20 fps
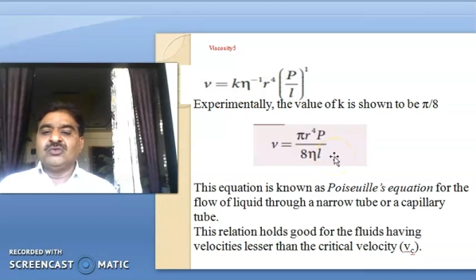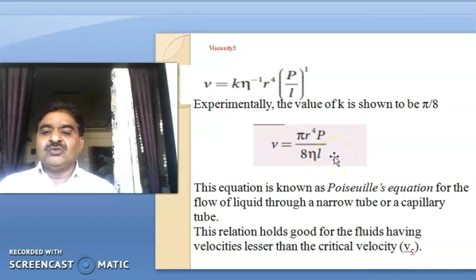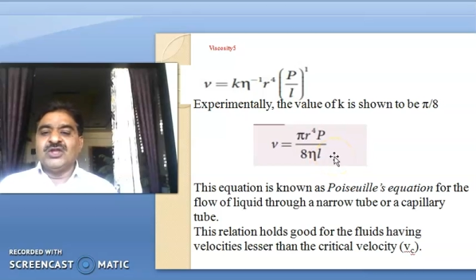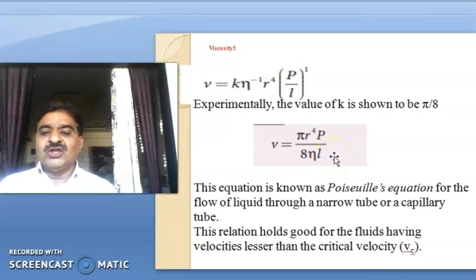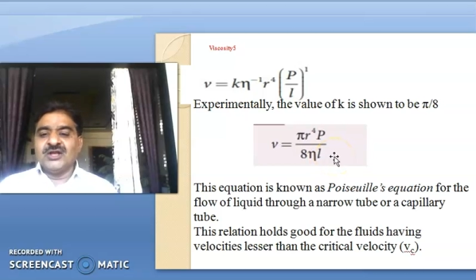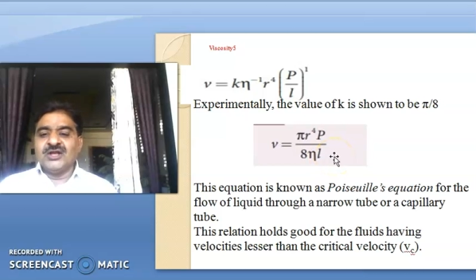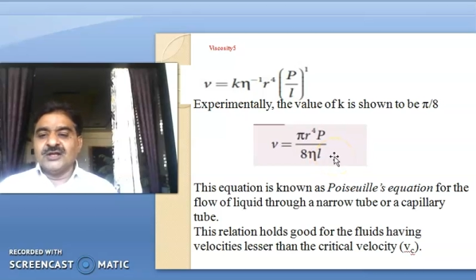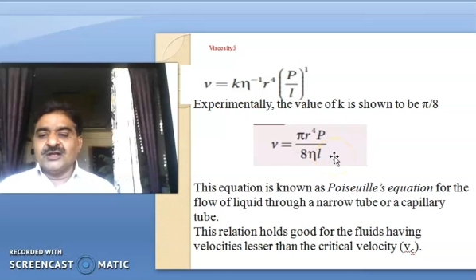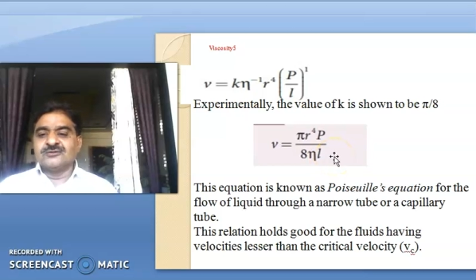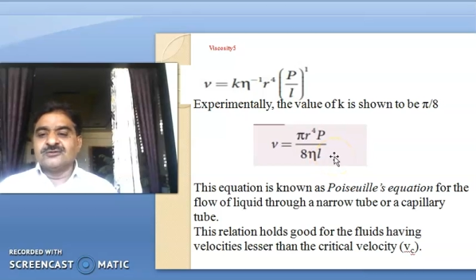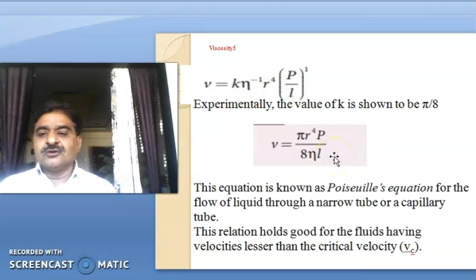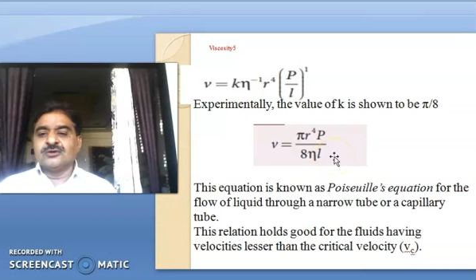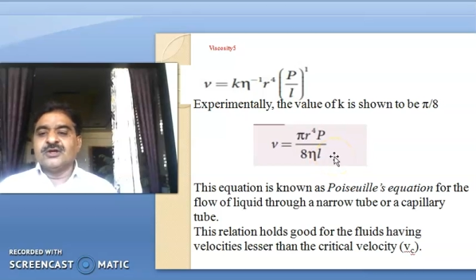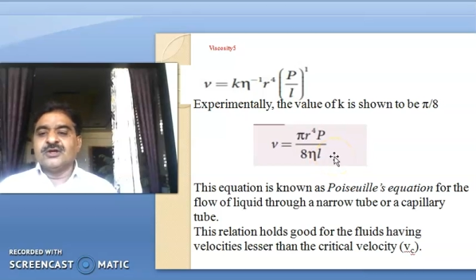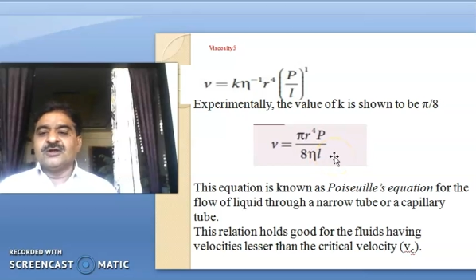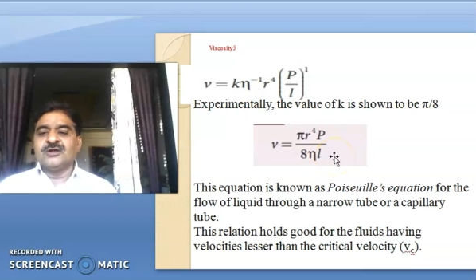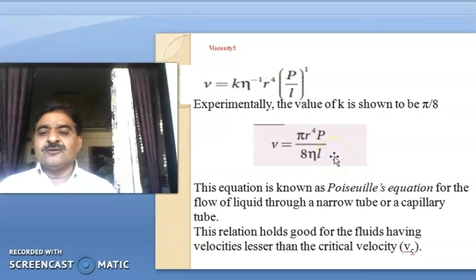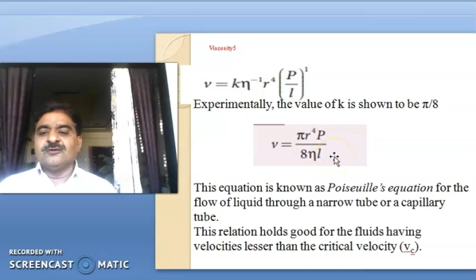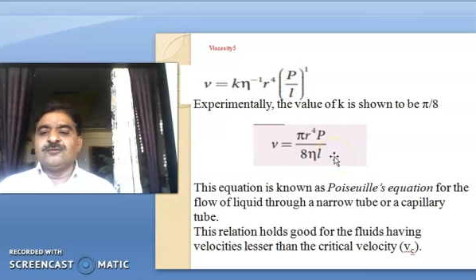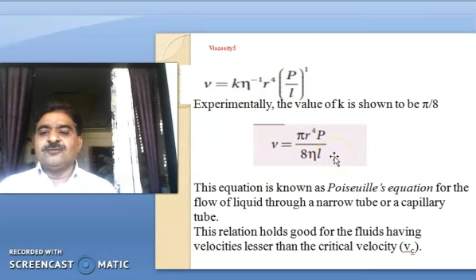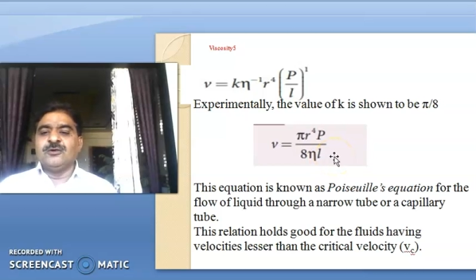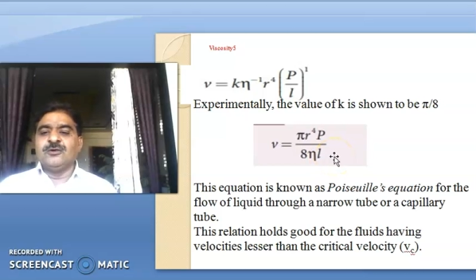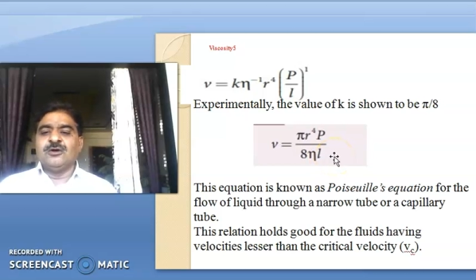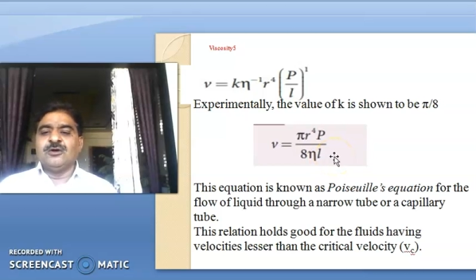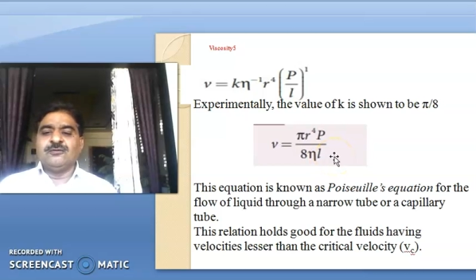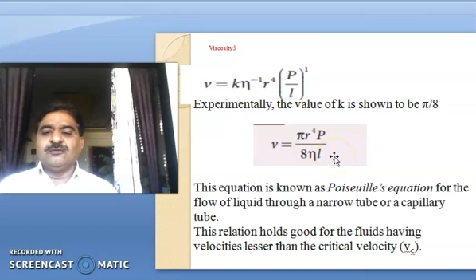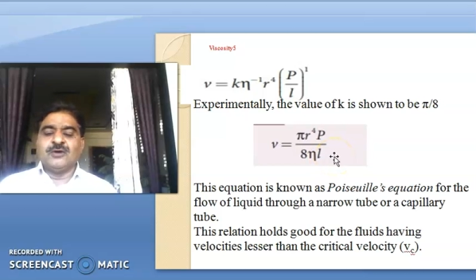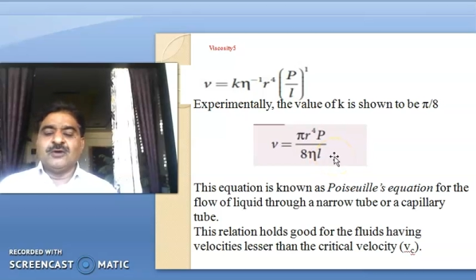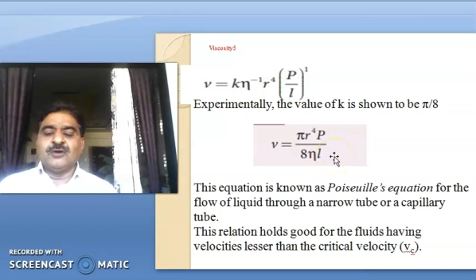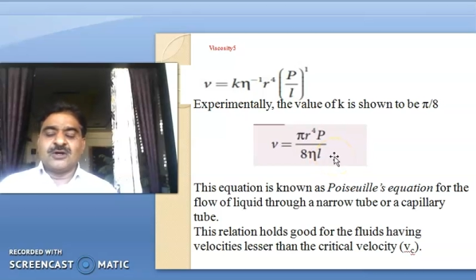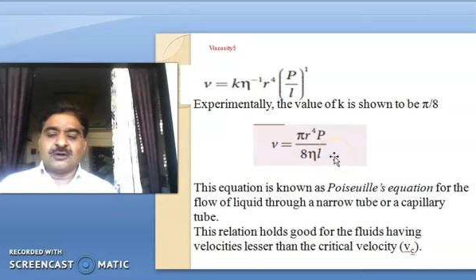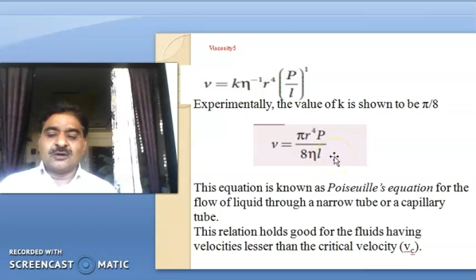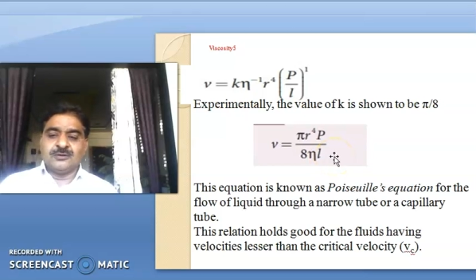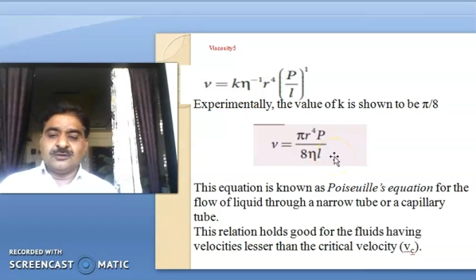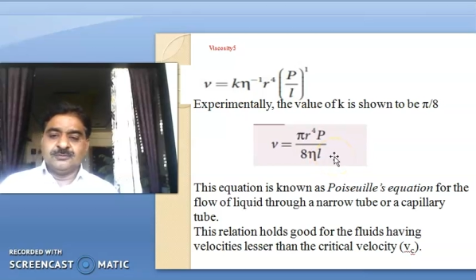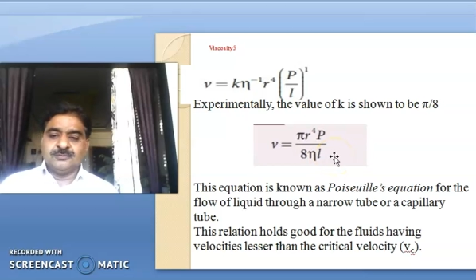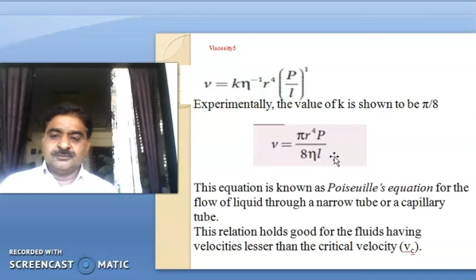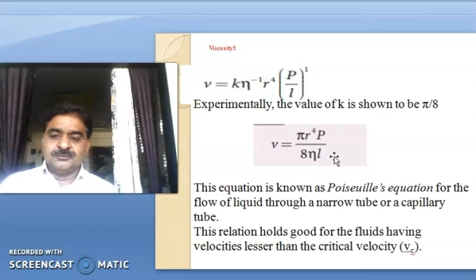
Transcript: then also rate of flow of water,